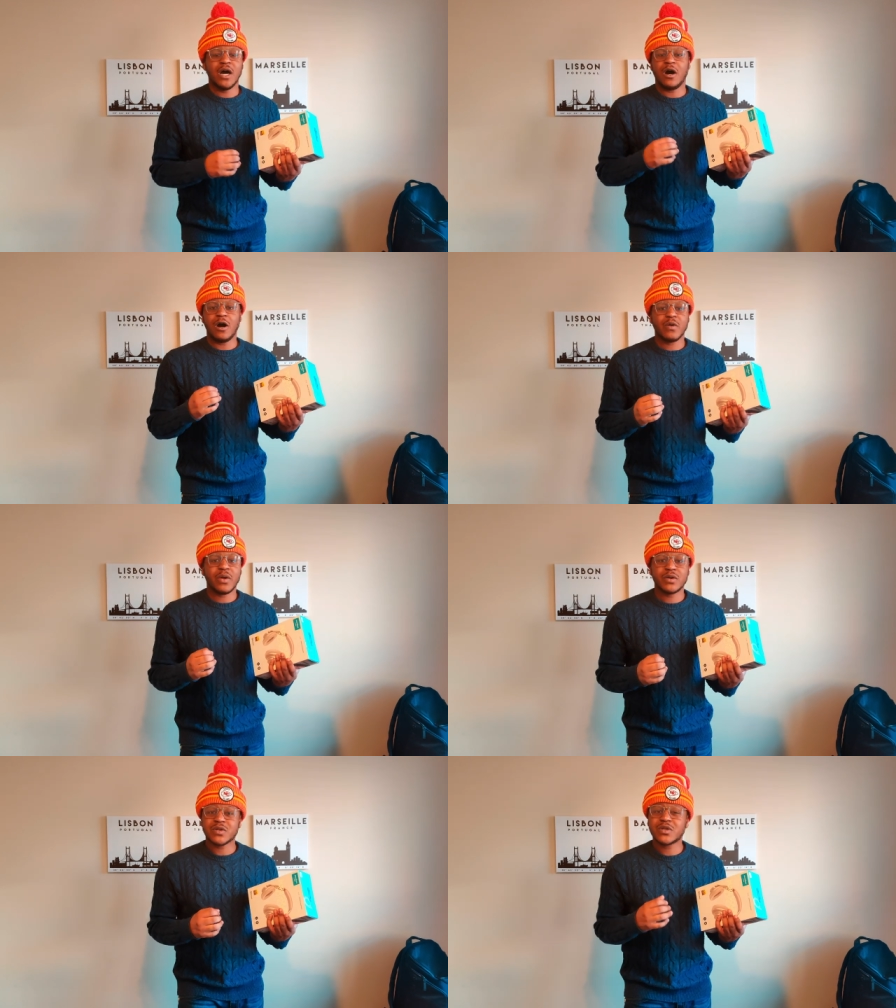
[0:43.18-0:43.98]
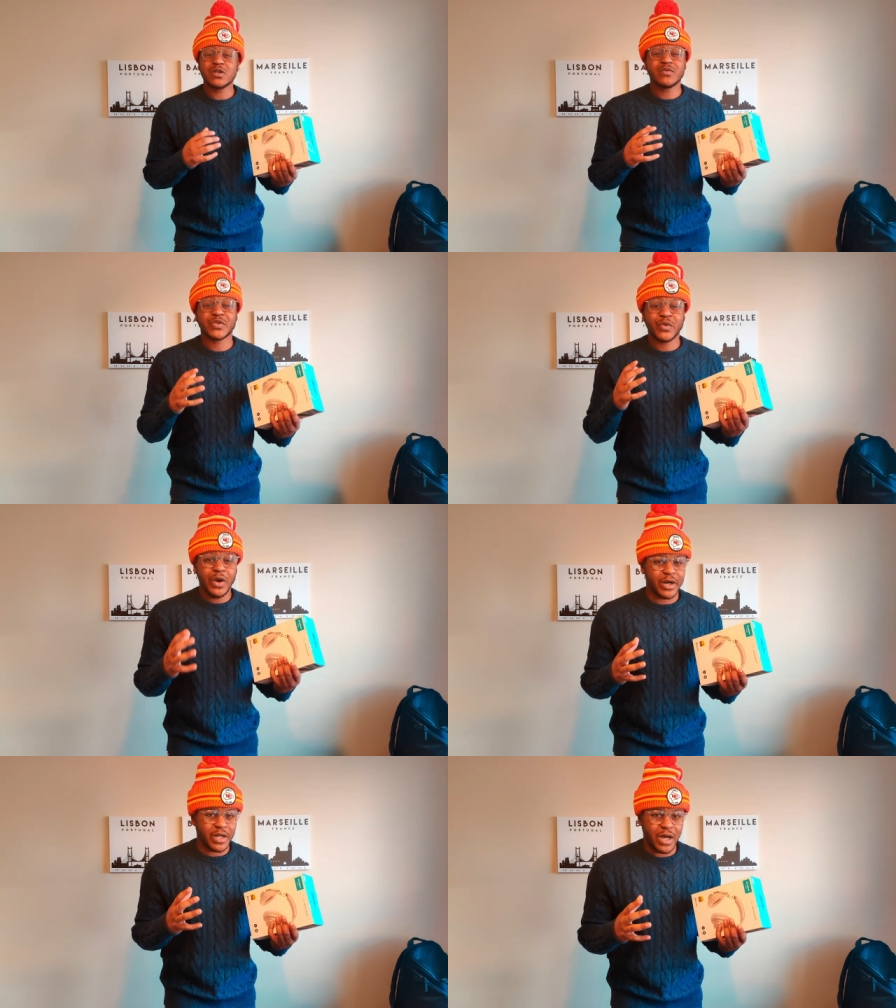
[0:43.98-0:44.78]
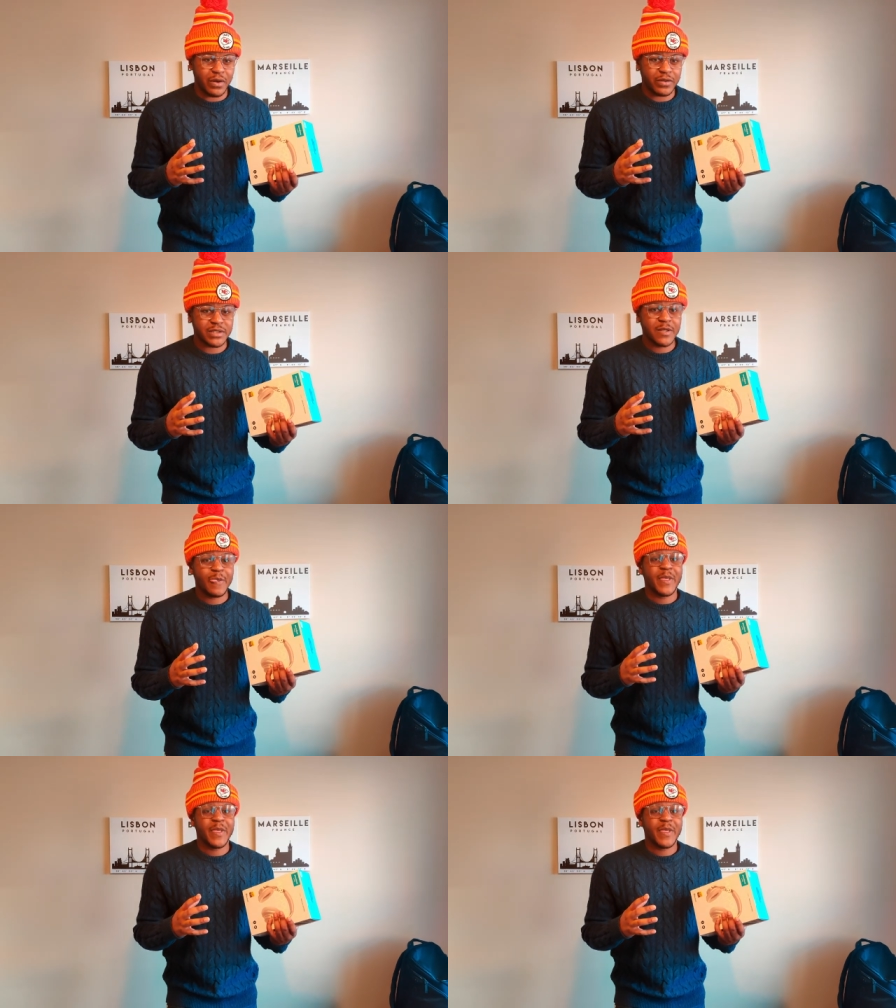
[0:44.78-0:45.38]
all those, those cost over $300.